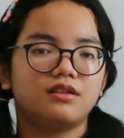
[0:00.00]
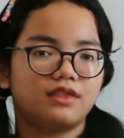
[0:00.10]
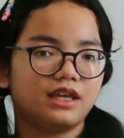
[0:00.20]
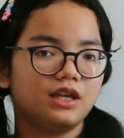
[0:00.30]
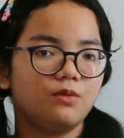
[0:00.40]
The
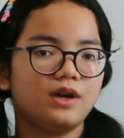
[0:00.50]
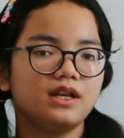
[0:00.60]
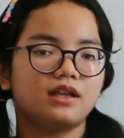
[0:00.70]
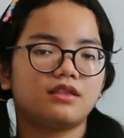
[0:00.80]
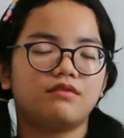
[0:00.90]
second
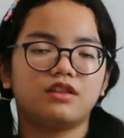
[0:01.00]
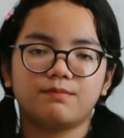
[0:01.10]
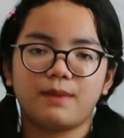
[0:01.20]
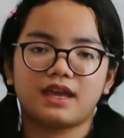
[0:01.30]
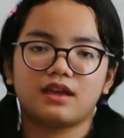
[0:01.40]
one is
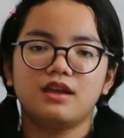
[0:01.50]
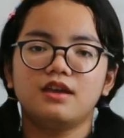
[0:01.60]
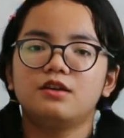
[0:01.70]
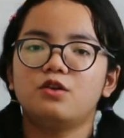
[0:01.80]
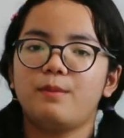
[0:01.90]
respect.
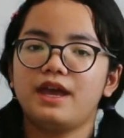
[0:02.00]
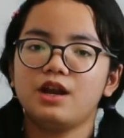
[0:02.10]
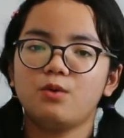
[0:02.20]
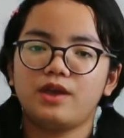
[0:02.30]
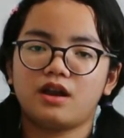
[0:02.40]
No
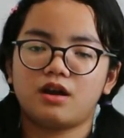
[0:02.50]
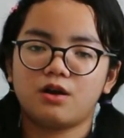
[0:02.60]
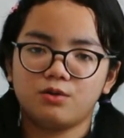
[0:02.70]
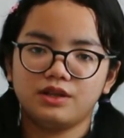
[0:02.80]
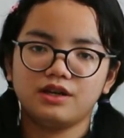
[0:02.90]
matter we
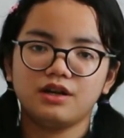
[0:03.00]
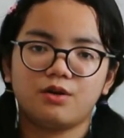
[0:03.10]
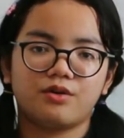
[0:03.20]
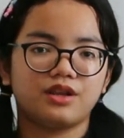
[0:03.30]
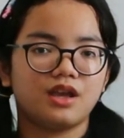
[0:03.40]
are
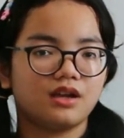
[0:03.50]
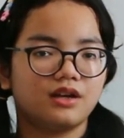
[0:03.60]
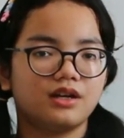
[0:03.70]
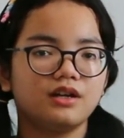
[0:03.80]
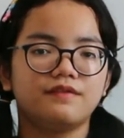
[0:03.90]
older or
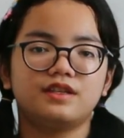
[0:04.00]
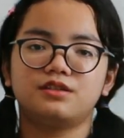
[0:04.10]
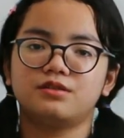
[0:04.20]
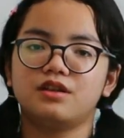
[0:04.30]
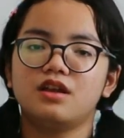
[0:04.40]
younger, we
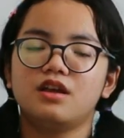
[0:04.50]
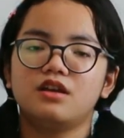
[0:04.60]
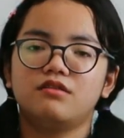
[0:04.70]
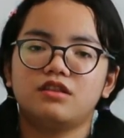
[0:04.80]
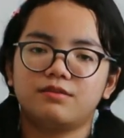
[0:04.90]
should
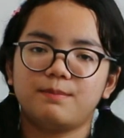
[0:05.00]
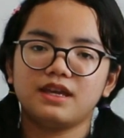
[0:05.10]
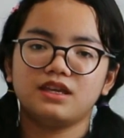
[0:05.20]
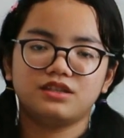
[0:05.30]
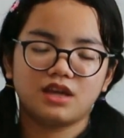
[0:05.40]

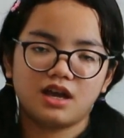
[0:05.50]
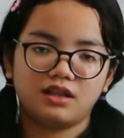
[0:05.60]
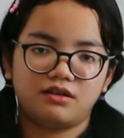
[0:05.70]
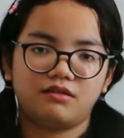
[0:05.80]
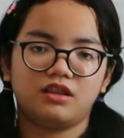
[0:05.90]
respect each other.